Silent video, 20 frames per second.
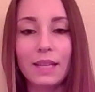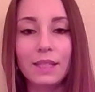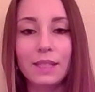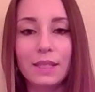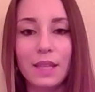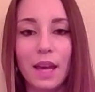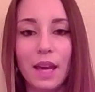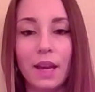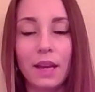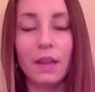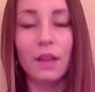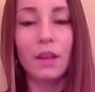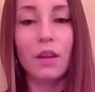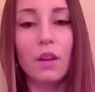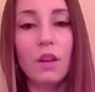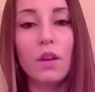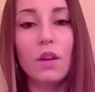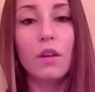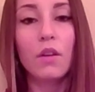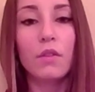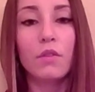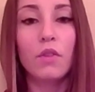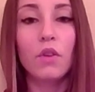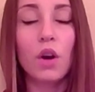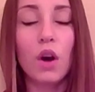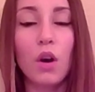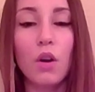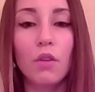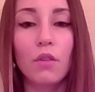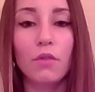Next slide.
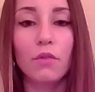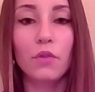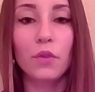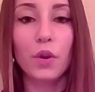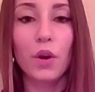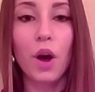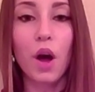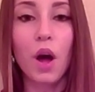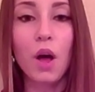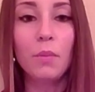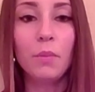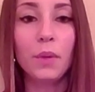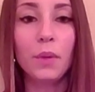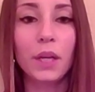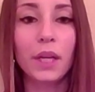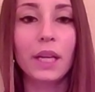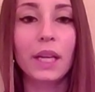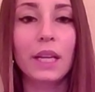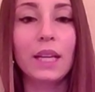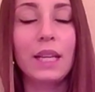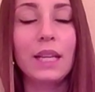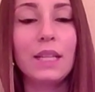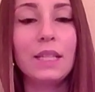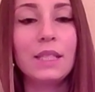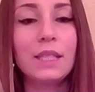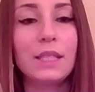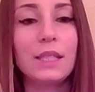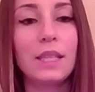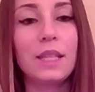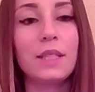Well, for all
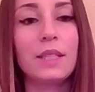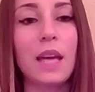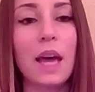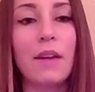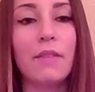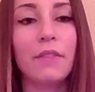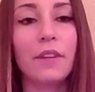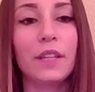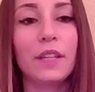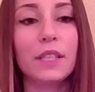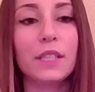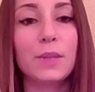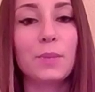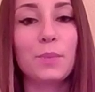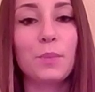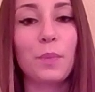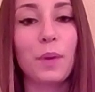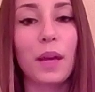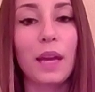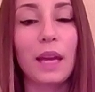marketing and sales efforts,